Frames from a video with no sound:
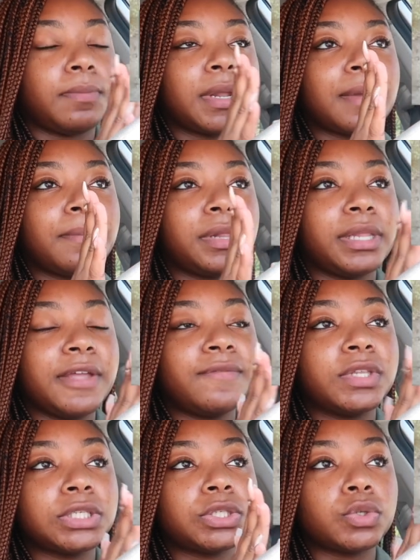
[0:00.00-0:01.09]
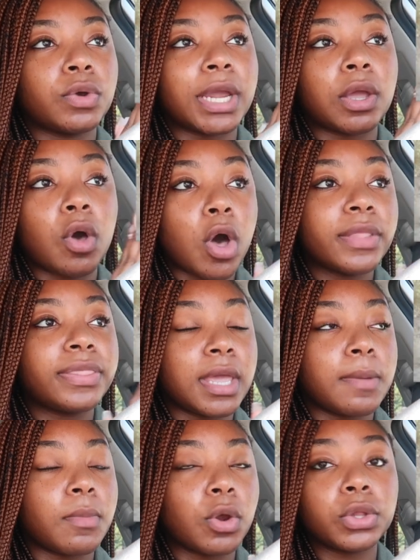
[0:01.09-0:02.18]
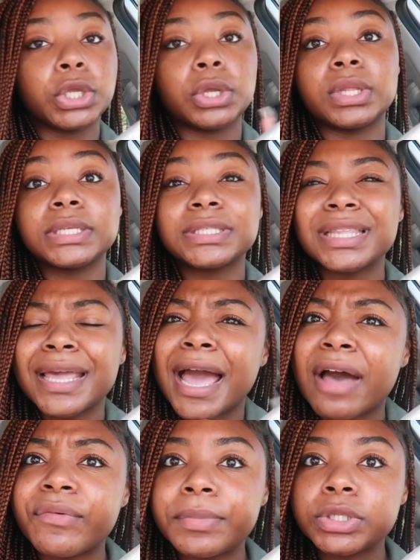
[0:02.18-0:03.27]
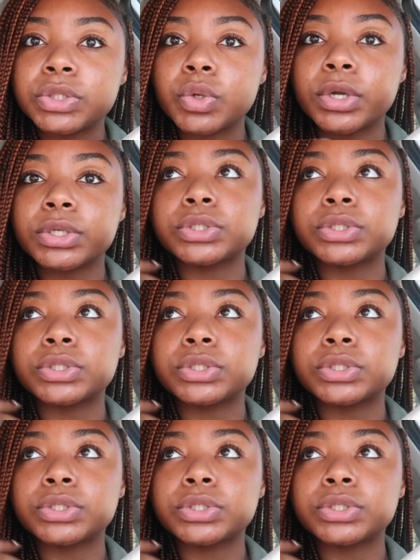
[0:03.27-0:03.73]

but I believe this store, I called them earlier, they said they have them in store.